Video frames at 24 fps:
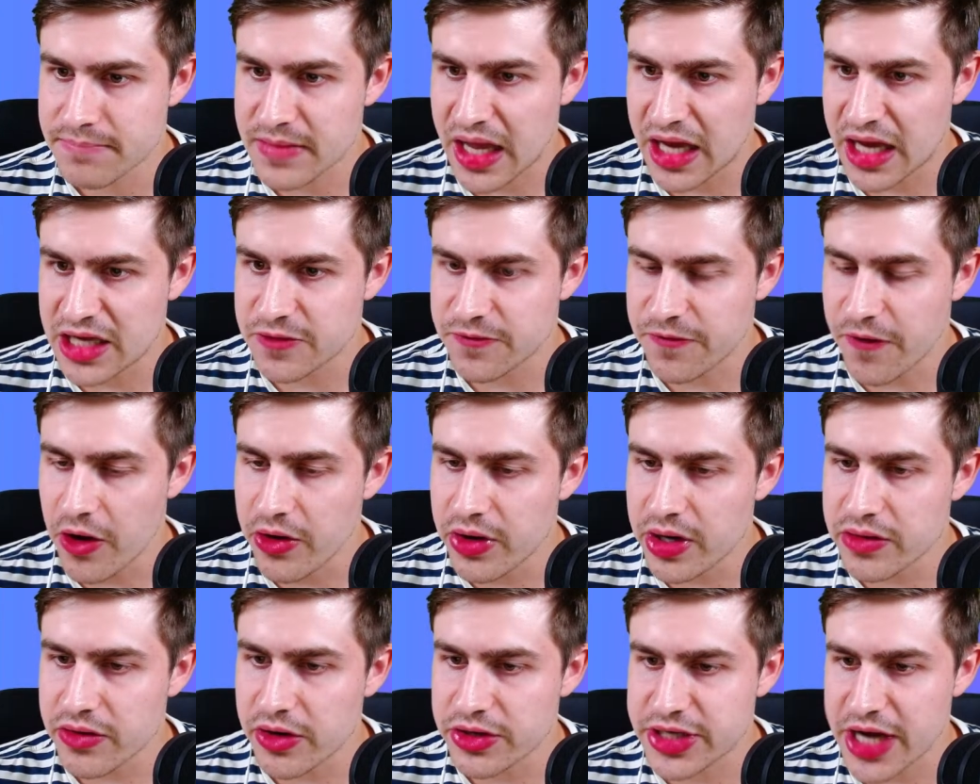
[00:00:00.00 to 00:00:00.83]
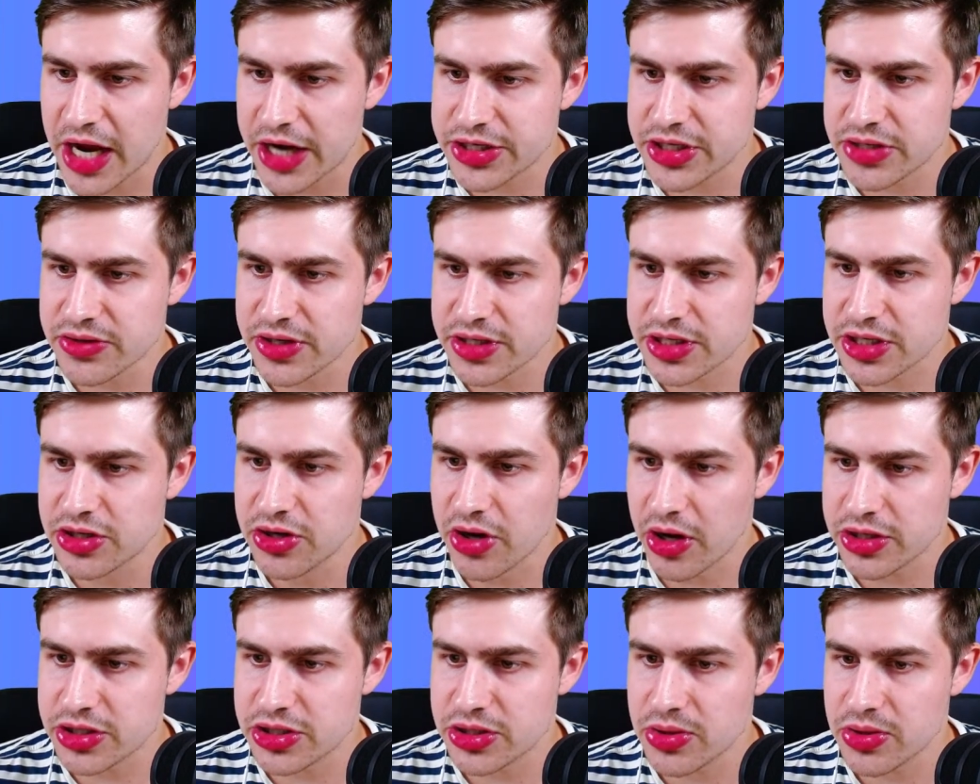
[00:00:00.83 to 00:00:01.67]
Is Foden rotation risk
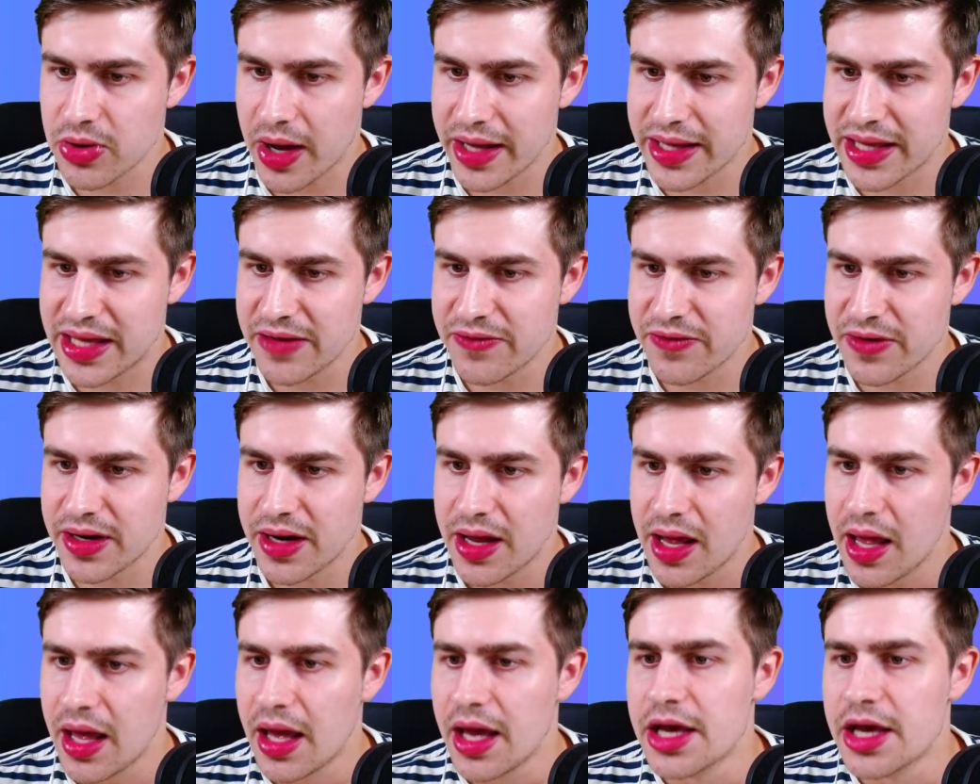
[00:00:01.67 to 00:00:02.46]
not too high given?